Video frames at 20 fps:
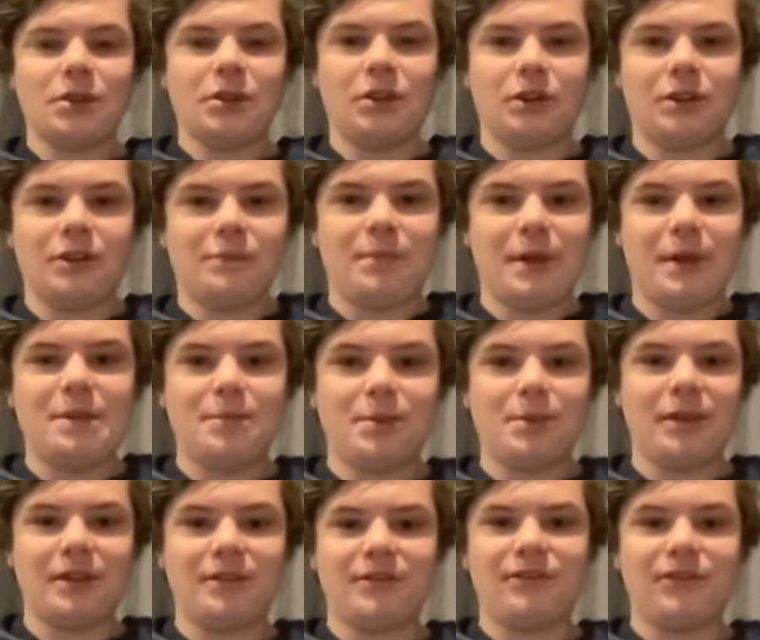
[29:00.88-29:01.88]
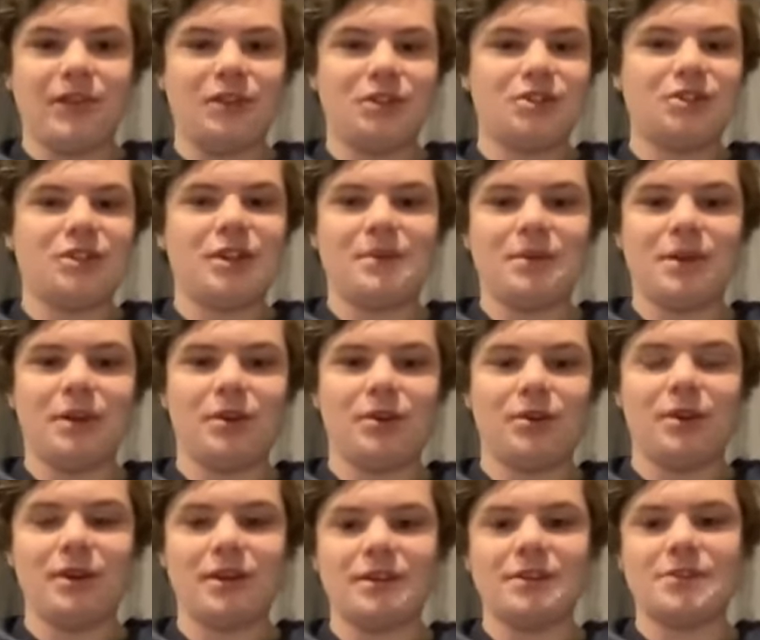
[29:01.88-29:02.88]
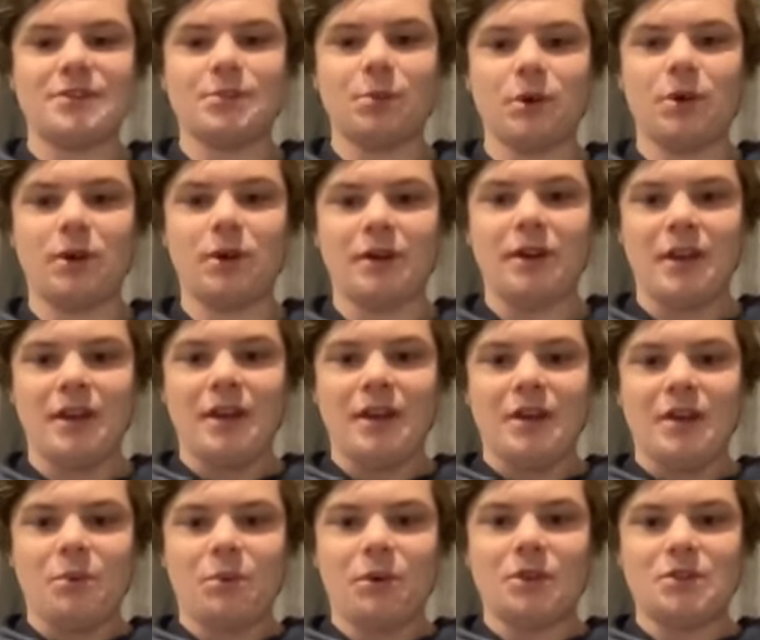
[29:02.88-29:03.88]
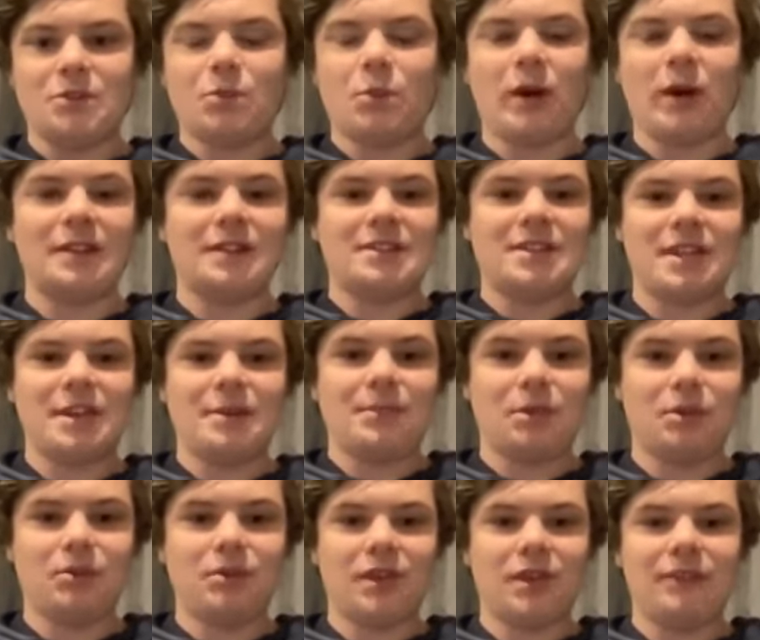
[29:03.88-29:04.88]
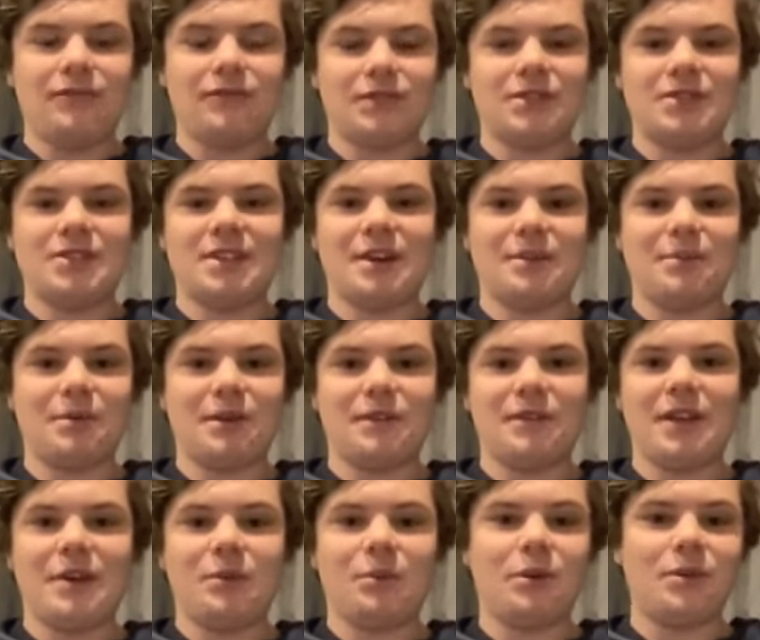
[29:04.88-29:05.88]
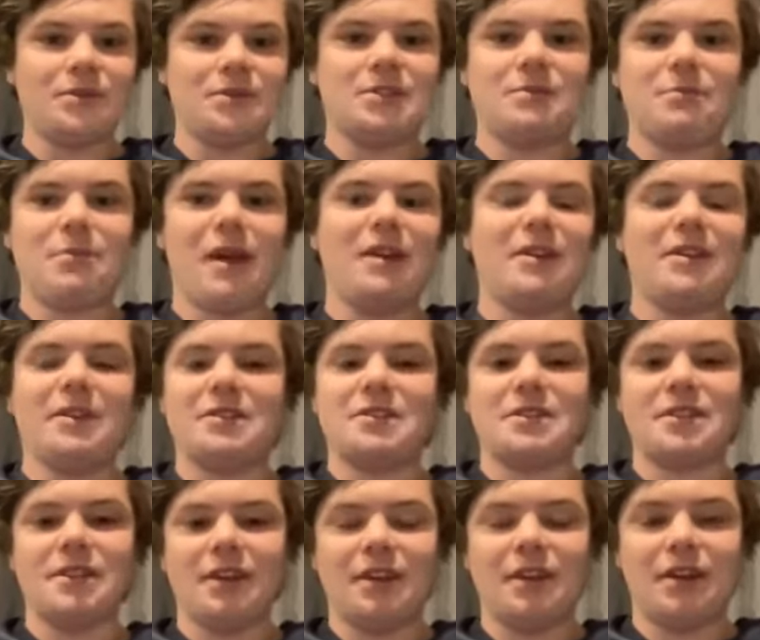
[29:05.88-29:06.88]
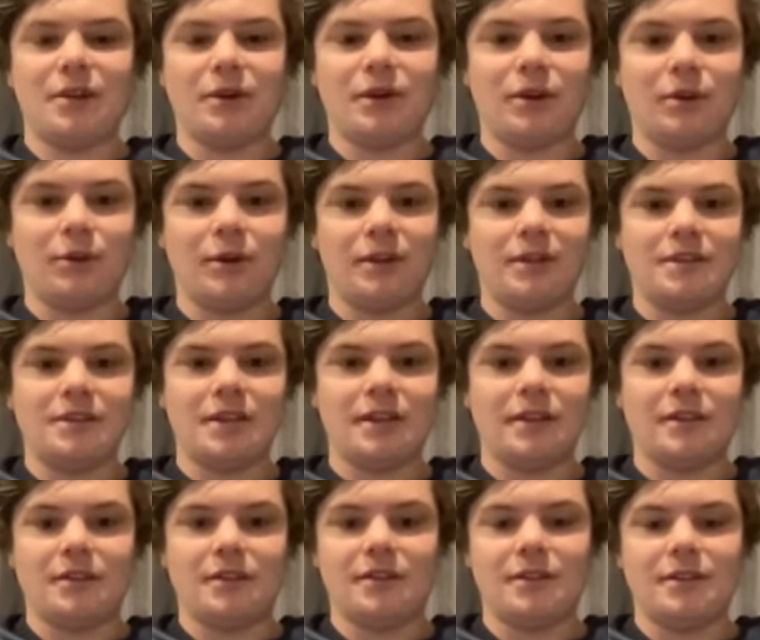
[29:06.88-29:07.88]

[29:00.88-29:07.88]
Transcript: a lot of the people that have finished up their careers. What's one tip you would give to someone that wants to make it to the NRL one day?